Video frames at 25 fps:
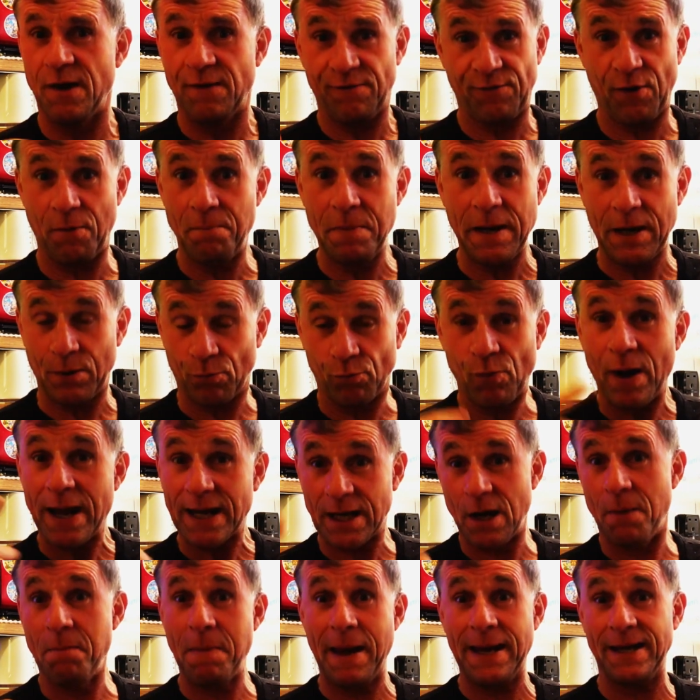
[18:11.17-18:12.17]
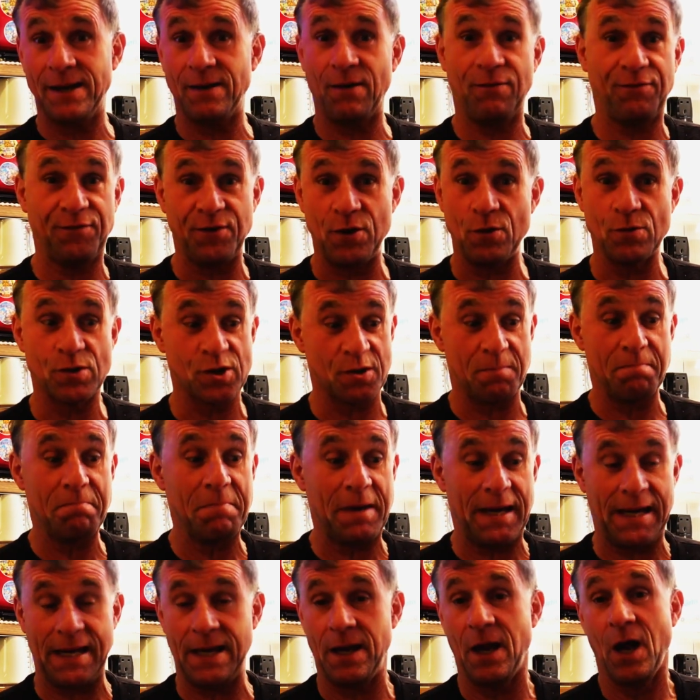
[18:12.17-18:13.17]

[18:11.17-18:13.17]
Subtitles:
for me. Recommend a few to me.